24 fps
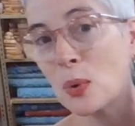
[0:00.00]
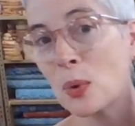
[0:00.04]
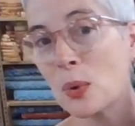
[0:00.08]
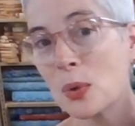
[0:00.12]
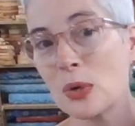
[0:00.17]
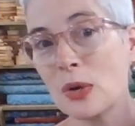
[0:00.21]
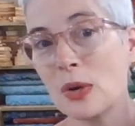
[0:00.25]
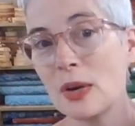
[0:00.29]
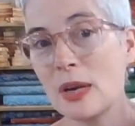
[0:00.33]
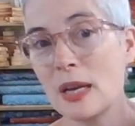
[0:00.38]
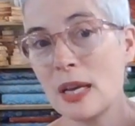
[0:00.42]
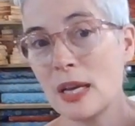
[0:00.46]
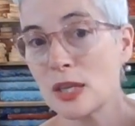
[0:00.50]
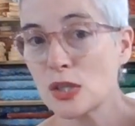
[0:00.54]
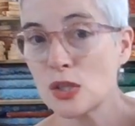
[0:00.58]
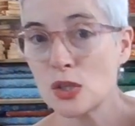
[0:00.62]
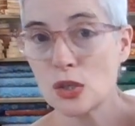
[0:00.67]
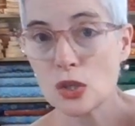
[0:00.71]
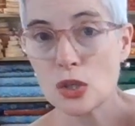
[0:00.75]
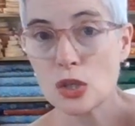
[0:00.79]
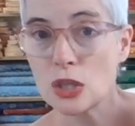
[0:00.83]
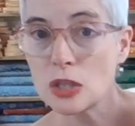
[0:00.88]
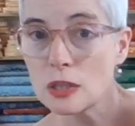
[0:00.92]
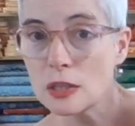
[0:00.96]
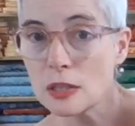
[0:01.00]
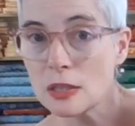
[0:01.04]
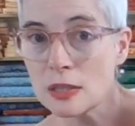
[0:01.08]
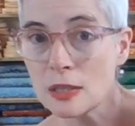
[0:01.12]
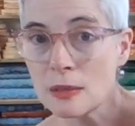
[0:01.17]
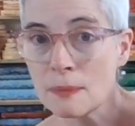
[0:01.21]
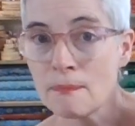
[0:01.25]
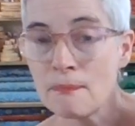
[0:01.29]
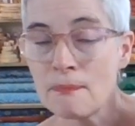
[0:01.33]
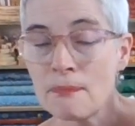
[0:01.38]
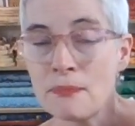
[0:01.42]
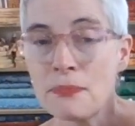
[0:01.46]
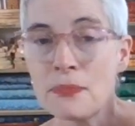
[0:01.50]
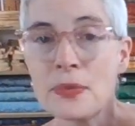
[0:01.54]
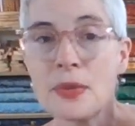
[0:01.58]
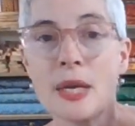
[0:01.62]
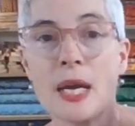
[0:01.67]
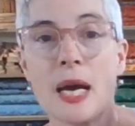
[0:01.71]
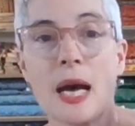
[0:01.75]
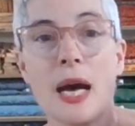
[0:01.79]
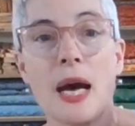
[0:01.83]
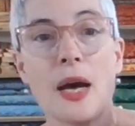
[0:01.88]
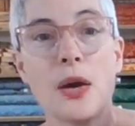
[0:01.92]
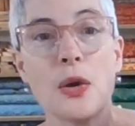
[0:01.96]
Horner at Ink Circles,
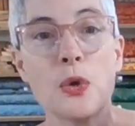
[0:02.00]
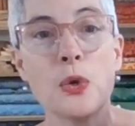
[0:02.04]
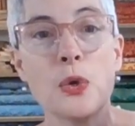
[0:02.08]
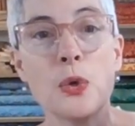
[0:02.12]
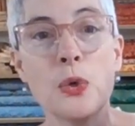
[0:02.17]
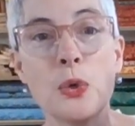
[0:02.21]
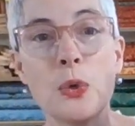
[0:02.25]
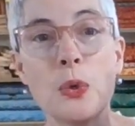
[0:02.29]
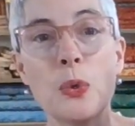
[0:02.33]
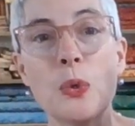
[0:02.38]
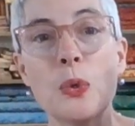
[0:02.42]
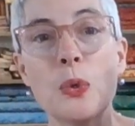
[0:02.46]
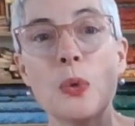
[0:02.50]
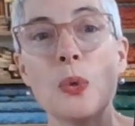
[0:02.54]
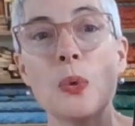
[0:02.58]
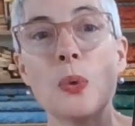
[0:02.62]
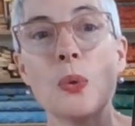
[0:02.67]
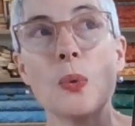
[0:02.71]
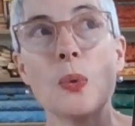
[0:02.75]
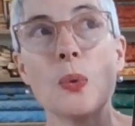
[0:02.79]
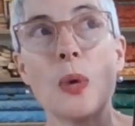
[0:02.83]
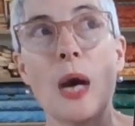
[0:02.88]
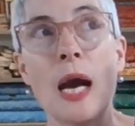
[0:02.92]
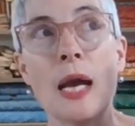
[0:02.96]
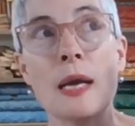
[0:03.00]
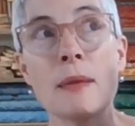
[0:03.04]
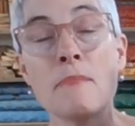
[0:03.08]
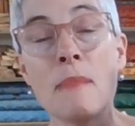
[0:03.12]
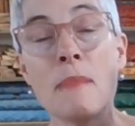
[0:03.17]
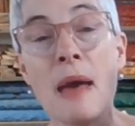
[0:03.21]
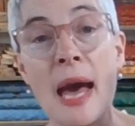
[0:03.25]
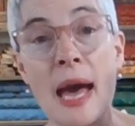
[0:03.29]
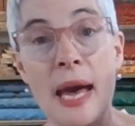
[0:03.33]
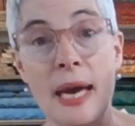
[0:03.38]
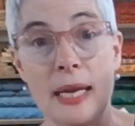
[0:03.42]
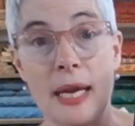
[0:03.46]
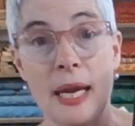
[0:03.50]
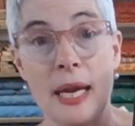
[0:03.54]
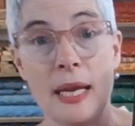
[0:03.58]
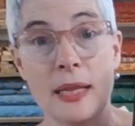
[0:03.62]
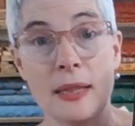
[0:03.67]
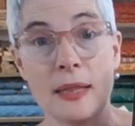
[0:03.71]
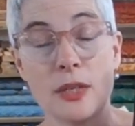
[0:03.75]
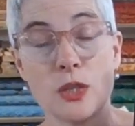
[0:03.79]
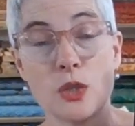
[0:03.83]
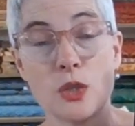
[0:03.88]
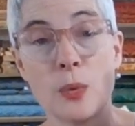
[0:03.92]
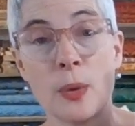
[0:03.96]
who I met
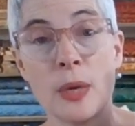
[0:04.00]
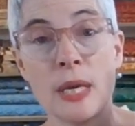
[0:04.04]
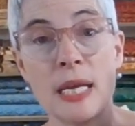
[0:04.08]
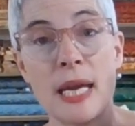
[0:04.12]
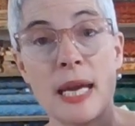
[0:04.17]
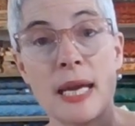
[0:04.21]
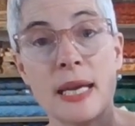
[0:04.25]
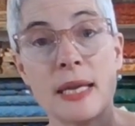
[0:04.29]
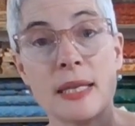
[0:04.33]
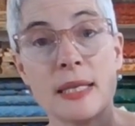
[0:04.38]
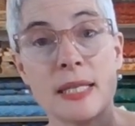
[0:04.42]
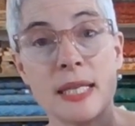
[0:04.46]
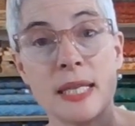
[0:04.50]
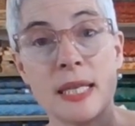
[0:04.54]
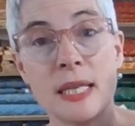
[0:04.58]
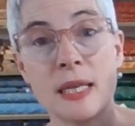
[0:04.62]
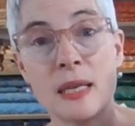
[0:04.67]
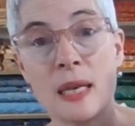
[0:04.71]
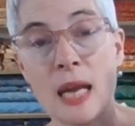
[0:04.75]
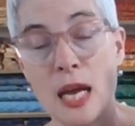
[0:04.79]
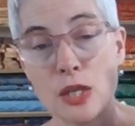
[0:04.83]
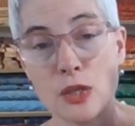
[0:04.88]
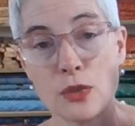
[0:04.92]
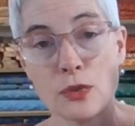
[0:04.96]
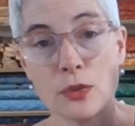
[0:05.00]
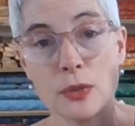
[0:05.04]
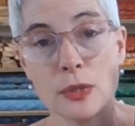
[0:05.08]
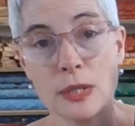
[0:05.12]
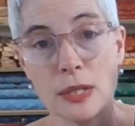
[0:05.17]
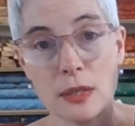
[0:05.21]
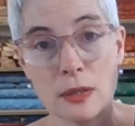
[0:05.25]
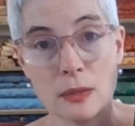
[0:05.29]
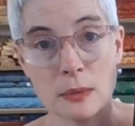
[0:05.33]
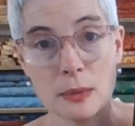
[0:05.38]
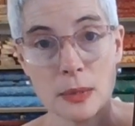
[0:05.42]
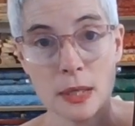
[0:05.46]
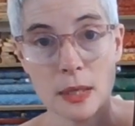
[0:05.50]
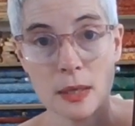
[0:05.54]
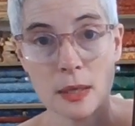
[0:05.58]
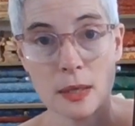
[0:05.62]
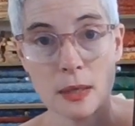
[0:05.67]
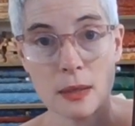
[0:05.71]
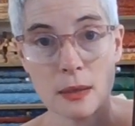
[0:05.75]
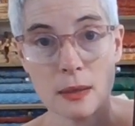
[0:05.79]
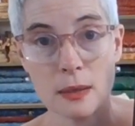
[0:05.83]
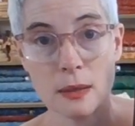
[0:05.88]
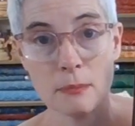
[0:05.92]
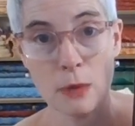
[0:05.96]
at the 2018 Nashville Needlework
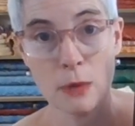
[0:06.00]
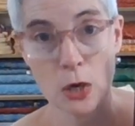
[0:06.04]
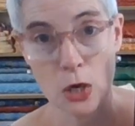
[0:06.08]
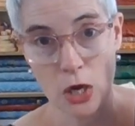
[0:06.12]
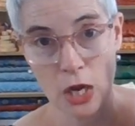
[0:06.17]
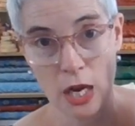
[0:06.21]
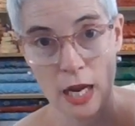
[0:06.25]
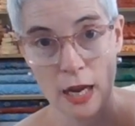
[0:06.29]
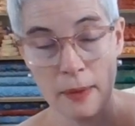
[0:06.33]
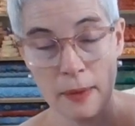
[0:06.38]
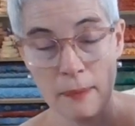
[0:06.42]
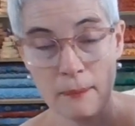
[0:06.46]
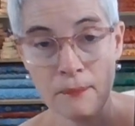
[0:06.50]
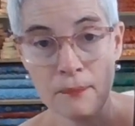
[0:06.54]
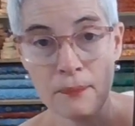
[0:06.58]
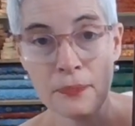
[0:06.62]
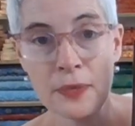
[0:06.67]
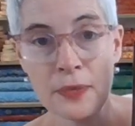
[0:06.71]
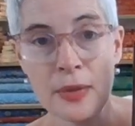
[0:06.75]
Market.